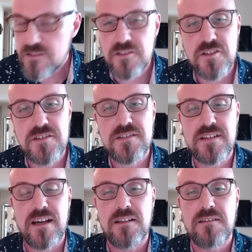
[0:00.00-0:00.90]
just
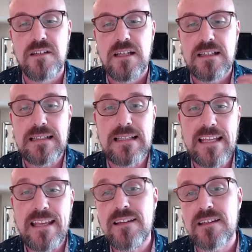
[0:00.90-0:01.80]

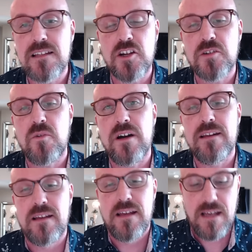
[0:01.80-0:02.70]
glean and learn
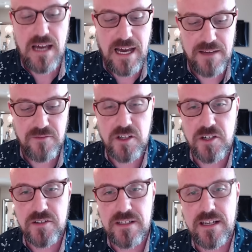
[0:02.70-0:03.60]
what I've
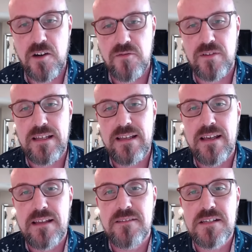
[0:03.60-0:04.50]
learned, and hopefully
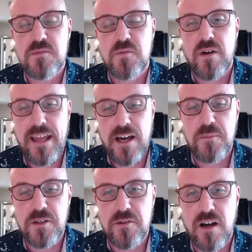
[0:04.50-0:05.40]
this will
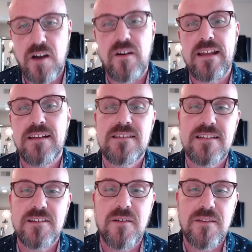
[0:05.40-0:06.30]
help you. All right,
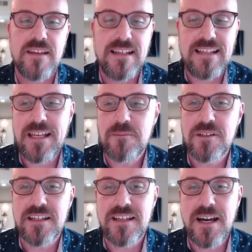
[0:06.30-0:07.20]
until then, keep
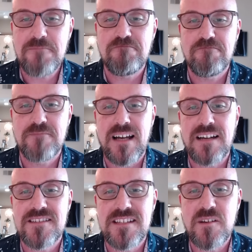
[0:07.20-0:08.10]
looking up.
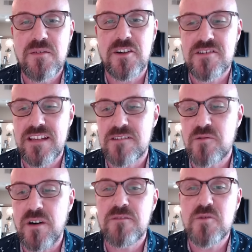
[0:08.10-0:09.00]
I'll see you Thursday at
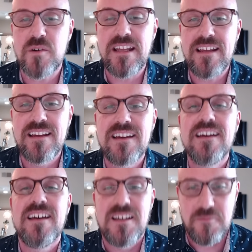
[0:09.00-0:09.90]
12:20.
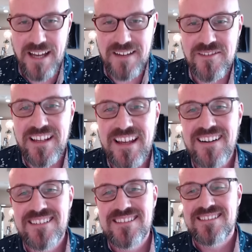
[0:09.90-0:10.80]
Bye for
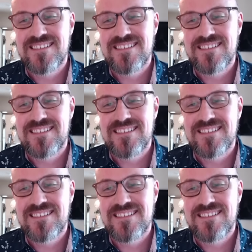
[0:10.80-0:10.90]
now.